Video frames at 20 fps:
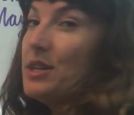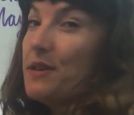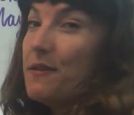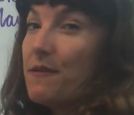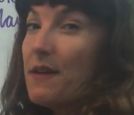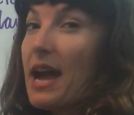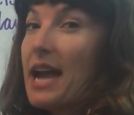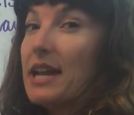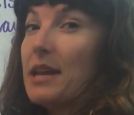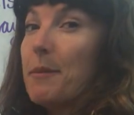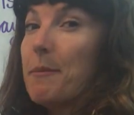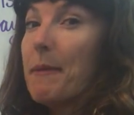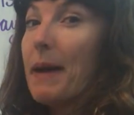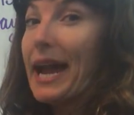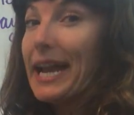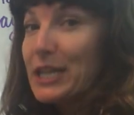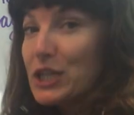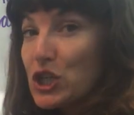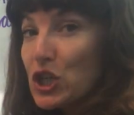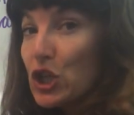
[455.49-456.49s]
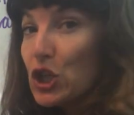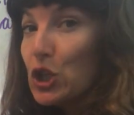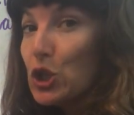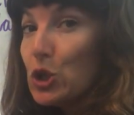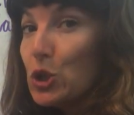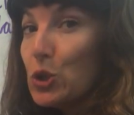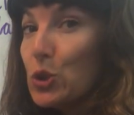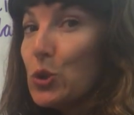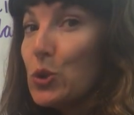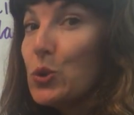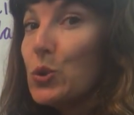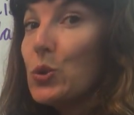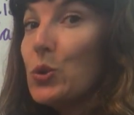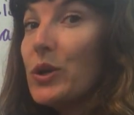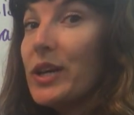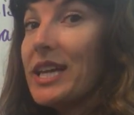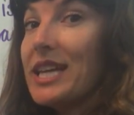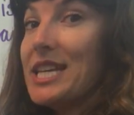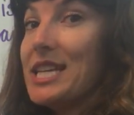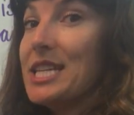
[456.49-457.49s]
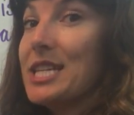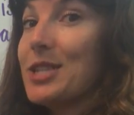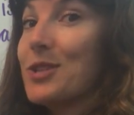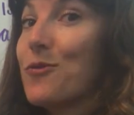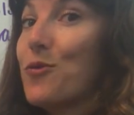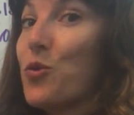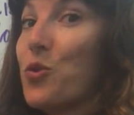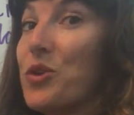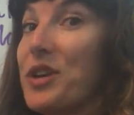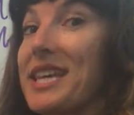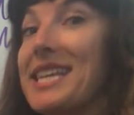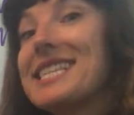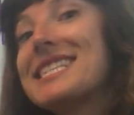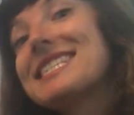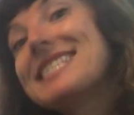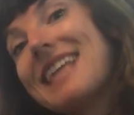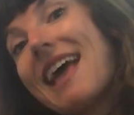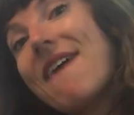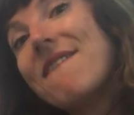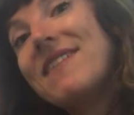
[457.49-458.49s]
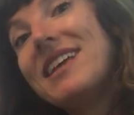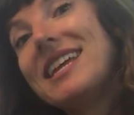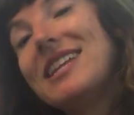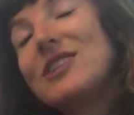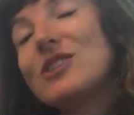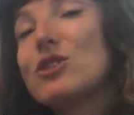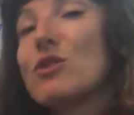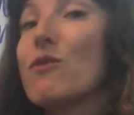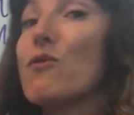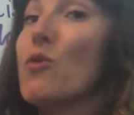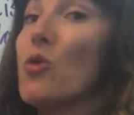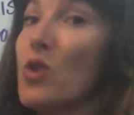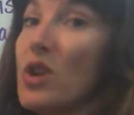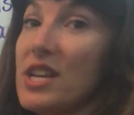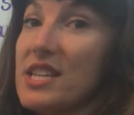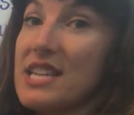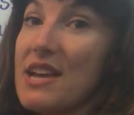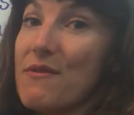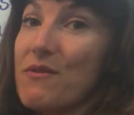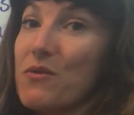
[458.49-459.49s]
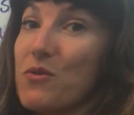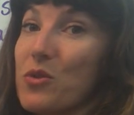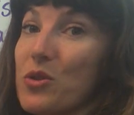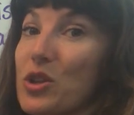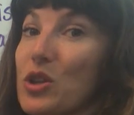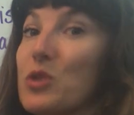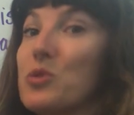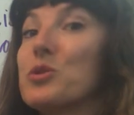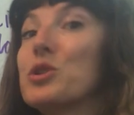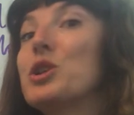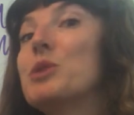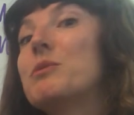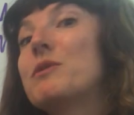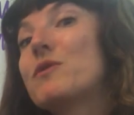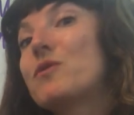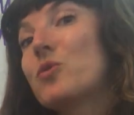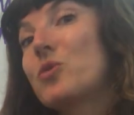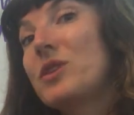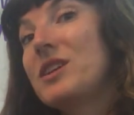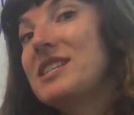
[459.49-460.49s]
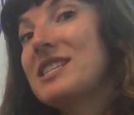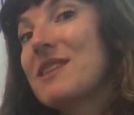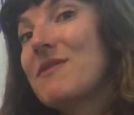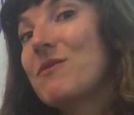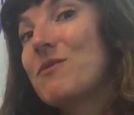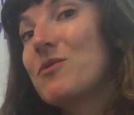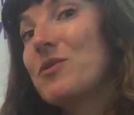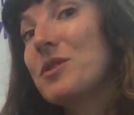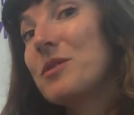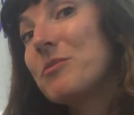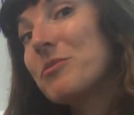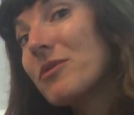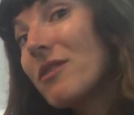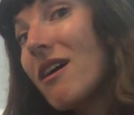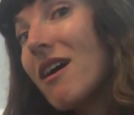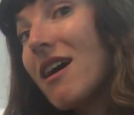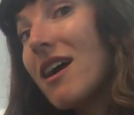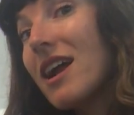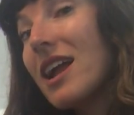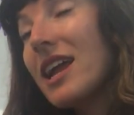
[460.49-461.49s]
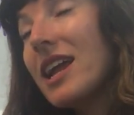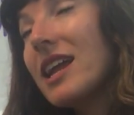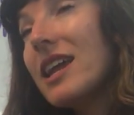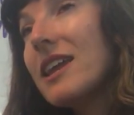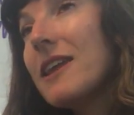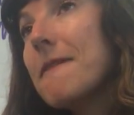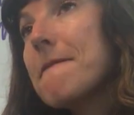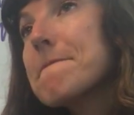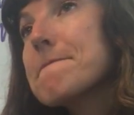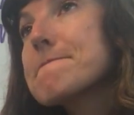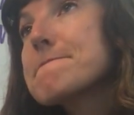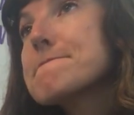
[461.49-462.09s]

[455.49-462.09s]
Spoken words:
divided by 2 is 47. So 47 for the groom and 47 for the bride.